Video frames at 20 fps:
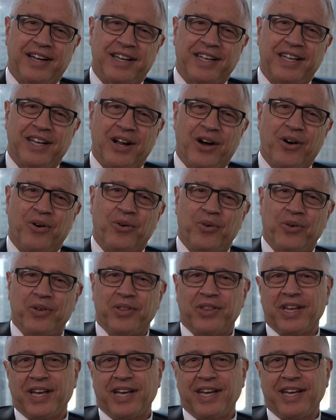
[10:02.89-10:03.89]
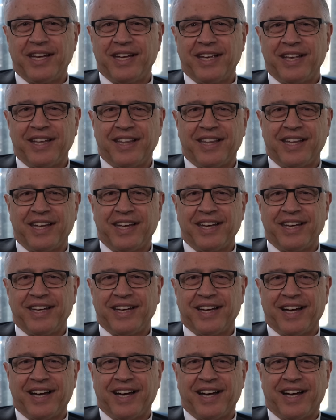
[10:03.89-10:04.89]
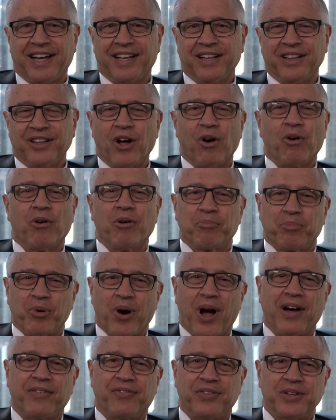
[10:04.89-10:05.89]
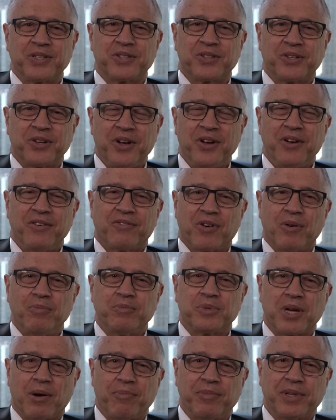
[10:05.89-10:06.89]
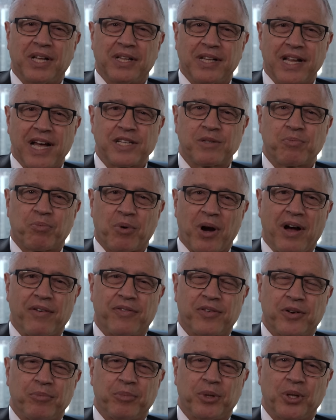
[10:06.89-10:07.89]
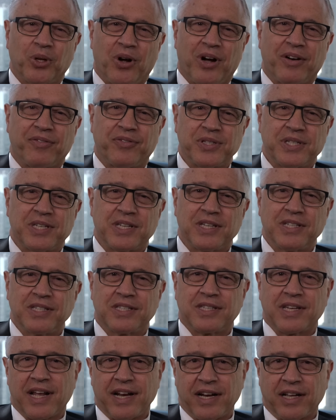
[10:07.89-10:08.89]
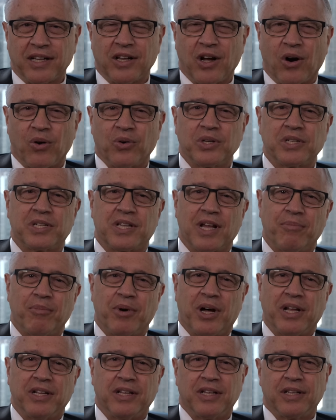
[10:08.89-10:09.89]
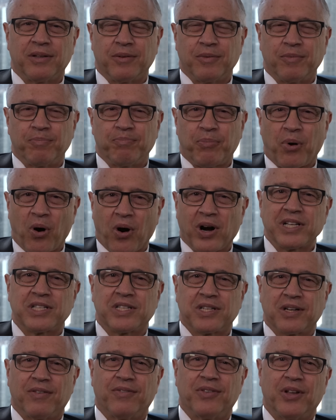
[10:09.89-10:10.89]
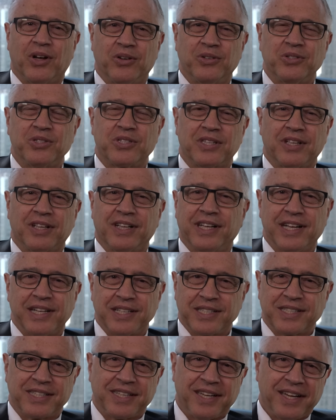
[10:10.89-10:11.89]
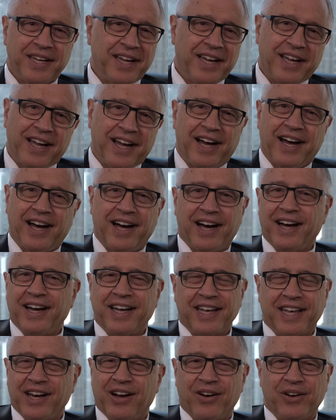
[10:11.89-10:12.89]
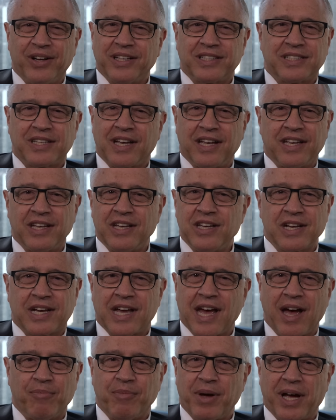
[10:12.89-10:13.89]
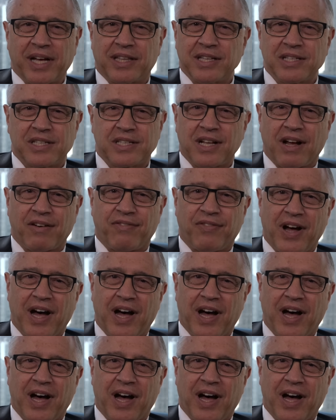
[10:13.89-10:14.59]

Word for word: you know, the lower profits from some of the less profitable offices, and it lowers them on parts of those lists. You know, you can't make this stuff